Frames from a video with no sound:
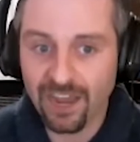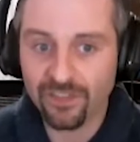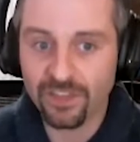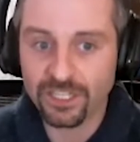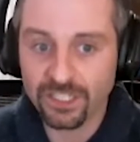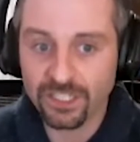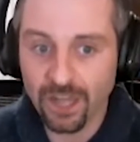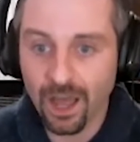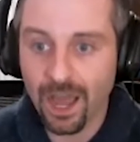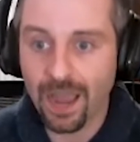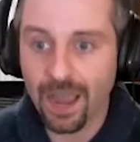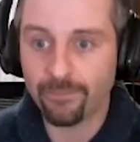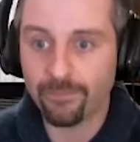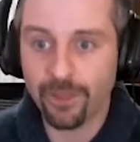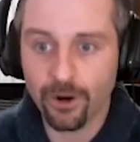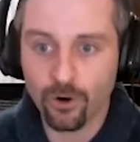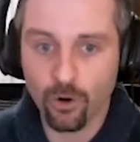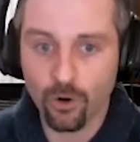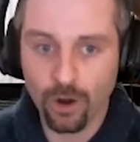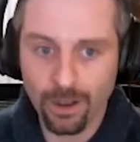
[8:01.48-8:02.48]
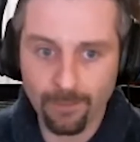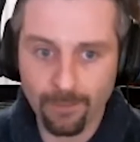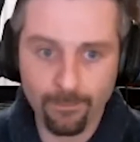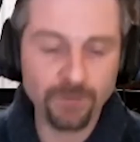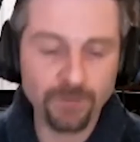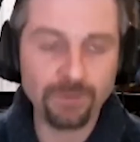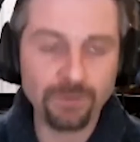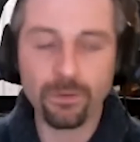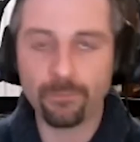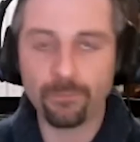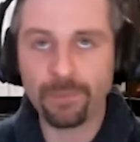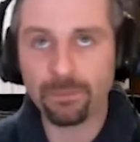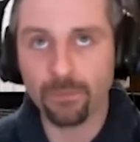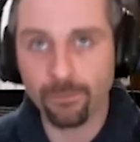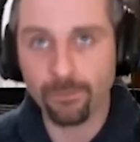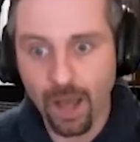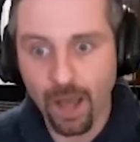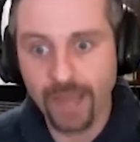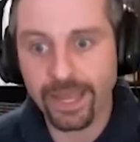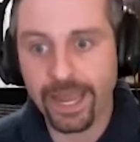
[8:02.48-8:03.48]
this time, there are a bunch of
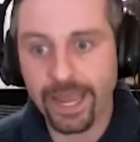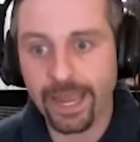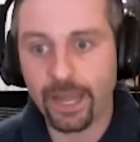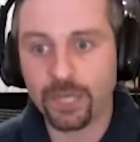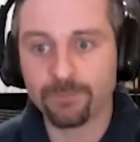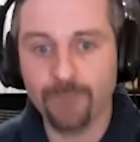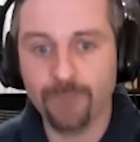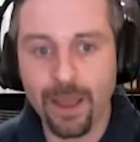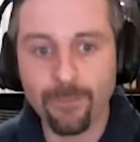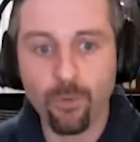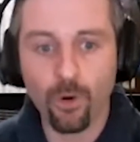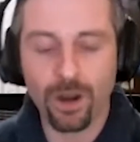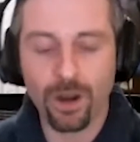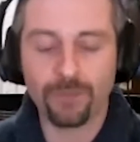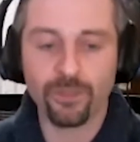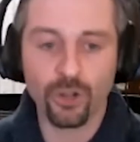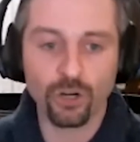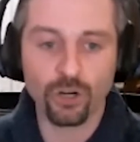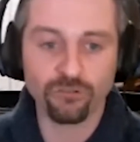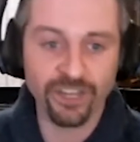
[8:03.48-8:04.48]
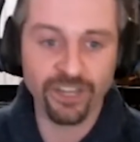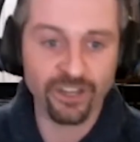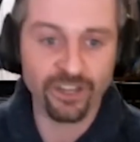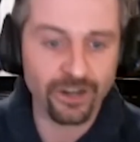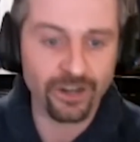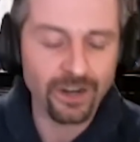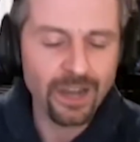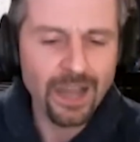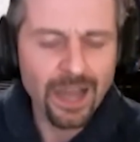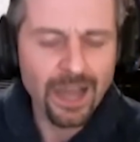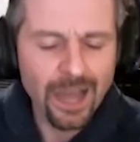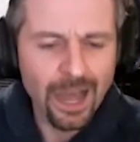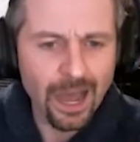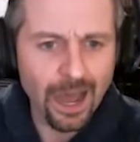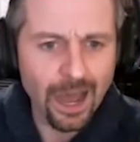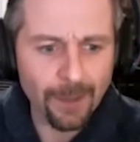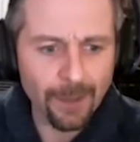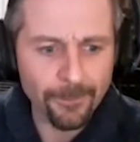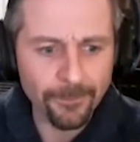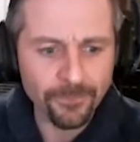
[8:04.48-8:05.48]
people my age, my point in the career,
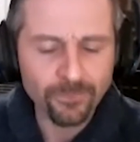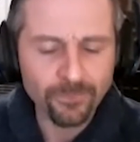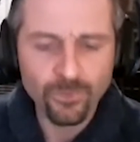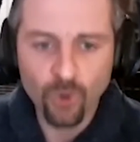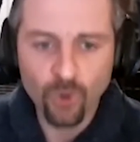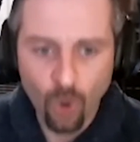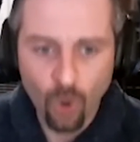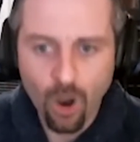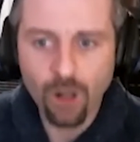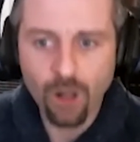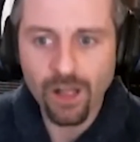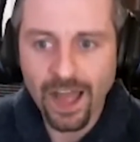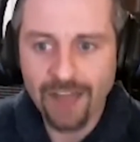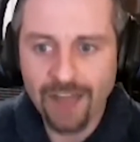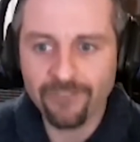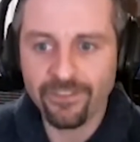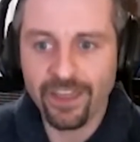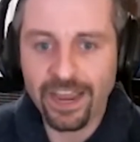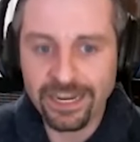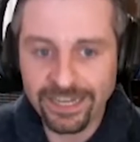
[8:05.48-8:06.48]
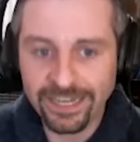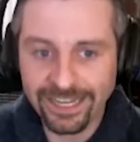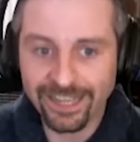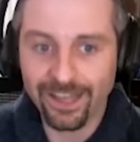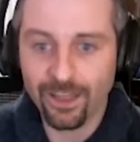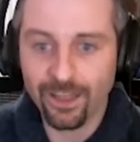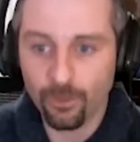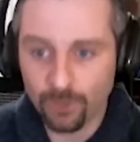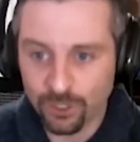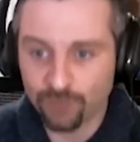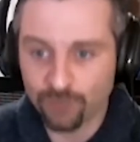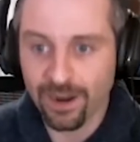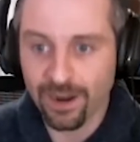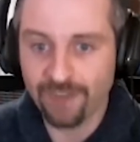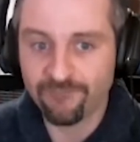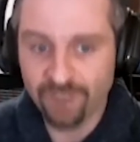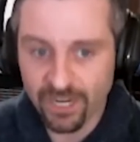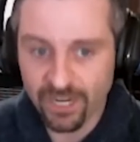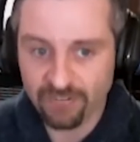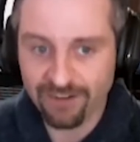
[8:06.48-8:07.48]
who all have the idea we should try
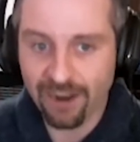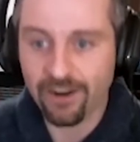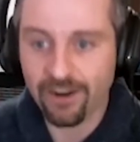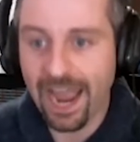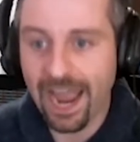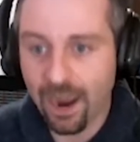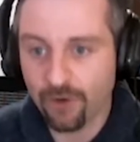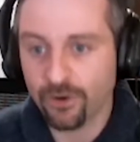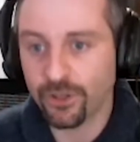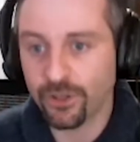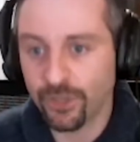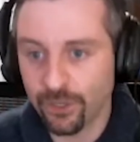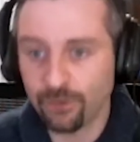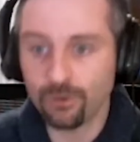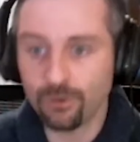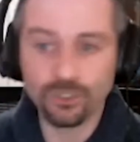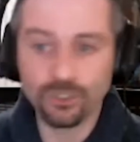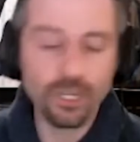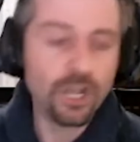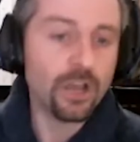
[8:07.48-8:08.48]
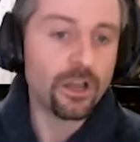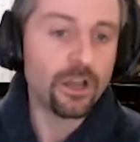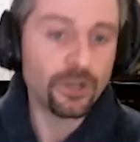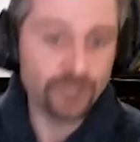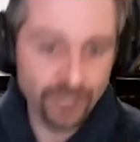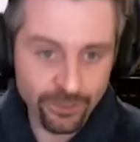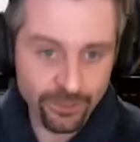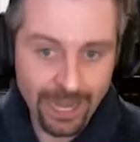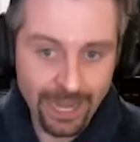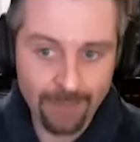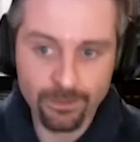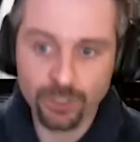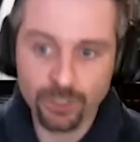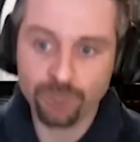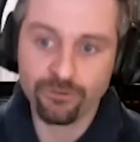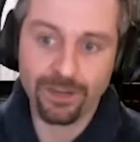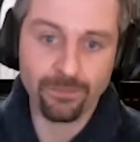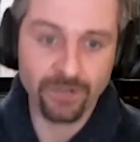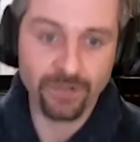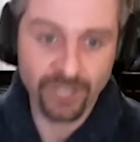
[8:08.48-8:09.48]
to figure out how to use
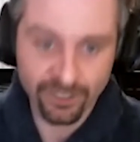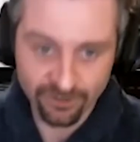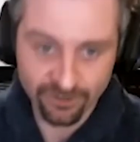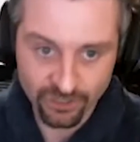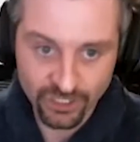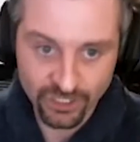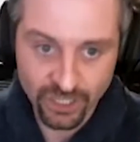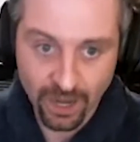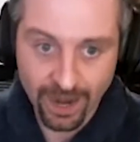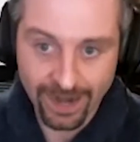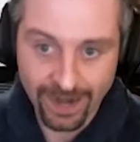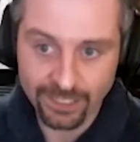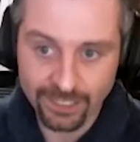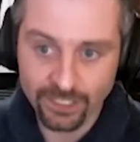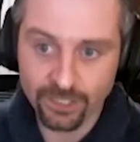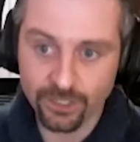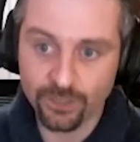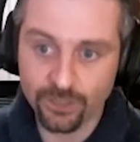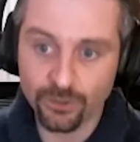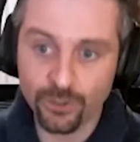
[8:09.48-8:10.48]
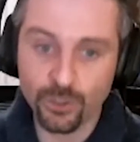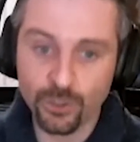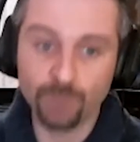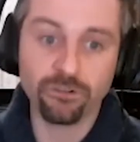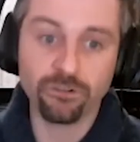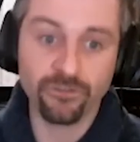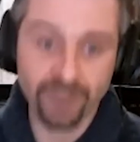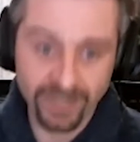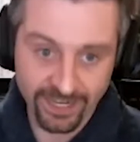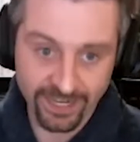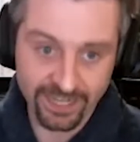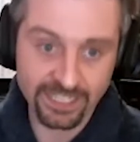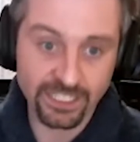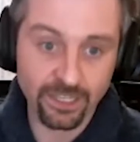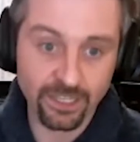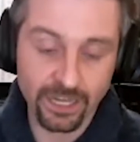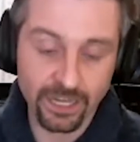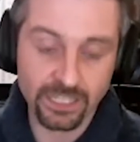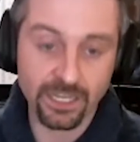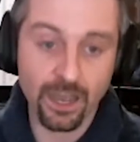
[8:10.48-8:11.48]
geochemistry and material science to do prevenient
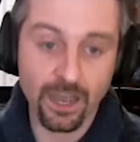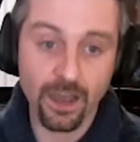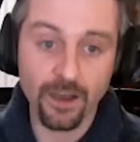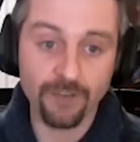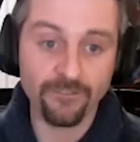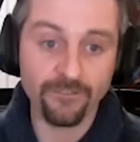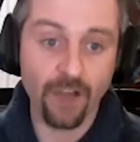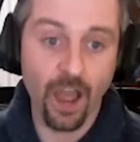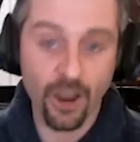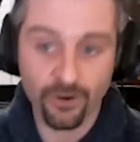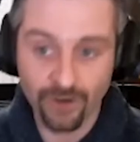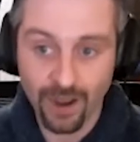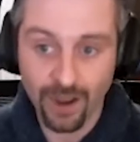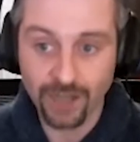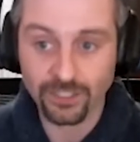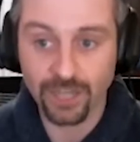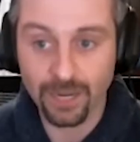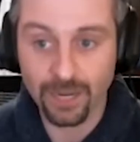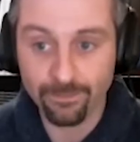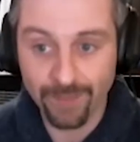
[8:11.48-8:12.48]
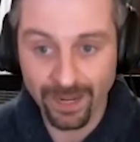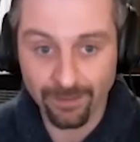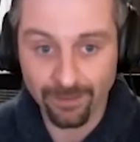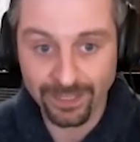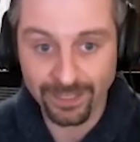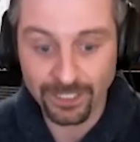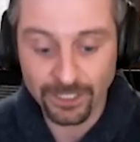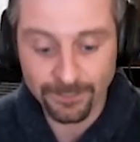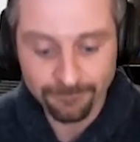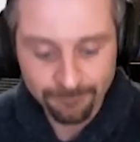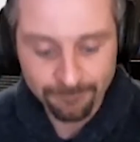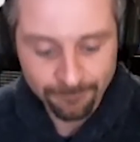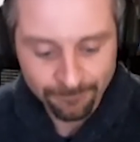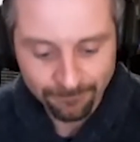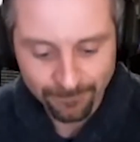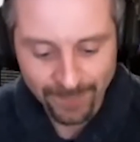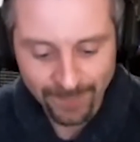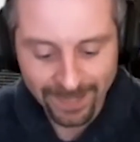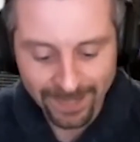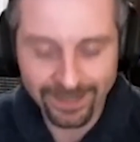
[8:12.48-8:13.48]
studies of iron oxide pigments.
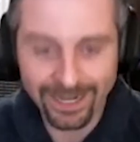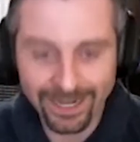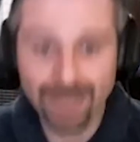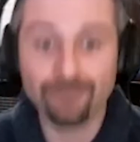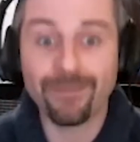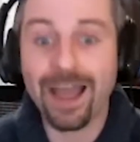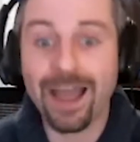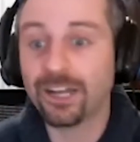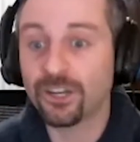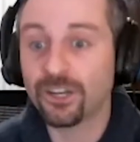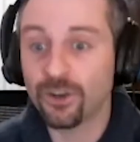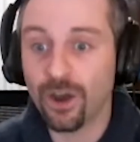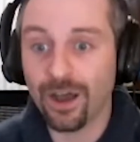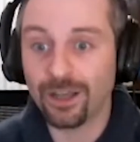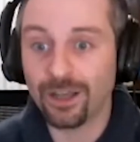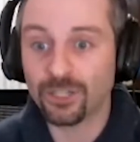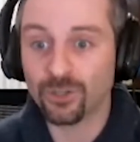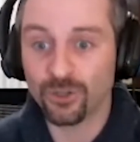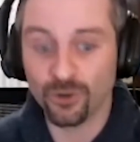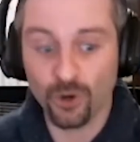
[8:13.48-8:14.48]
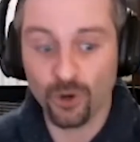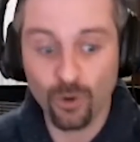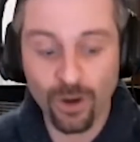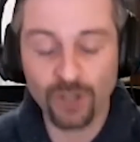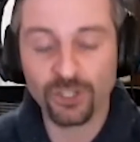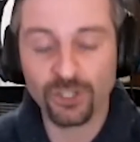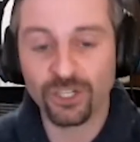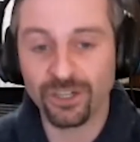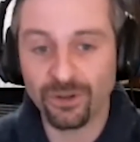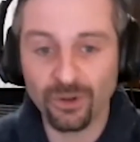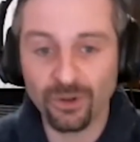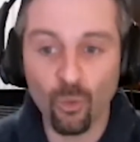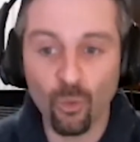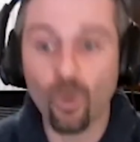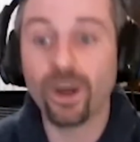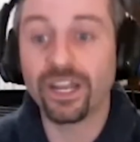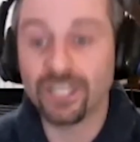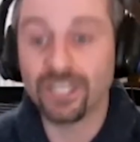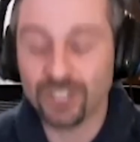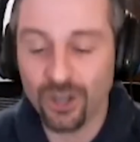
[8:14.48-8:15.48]
And to get back to sort of your question,
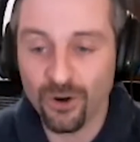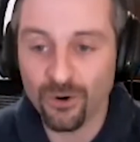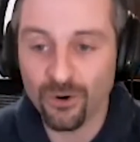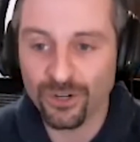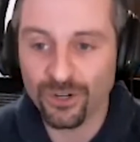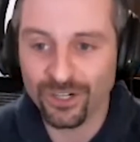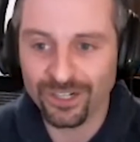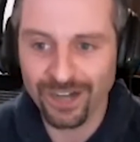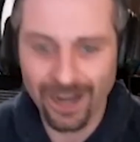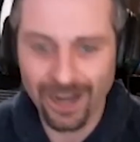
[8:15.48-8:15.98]
what is ochre?